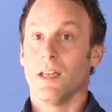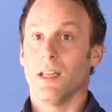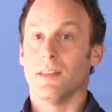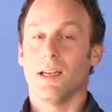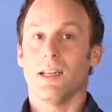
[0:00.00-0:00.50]

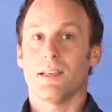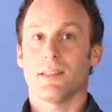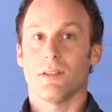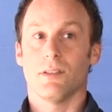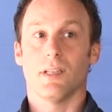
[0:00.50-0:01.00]
And then I
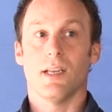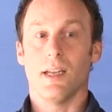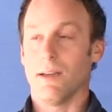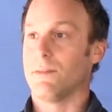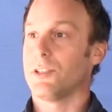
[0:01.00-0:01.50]
saw that I
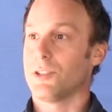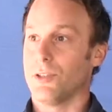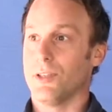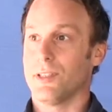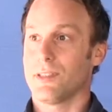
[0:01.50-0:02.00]
have a
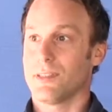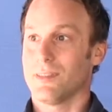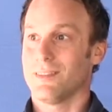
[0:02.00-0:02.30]
choice.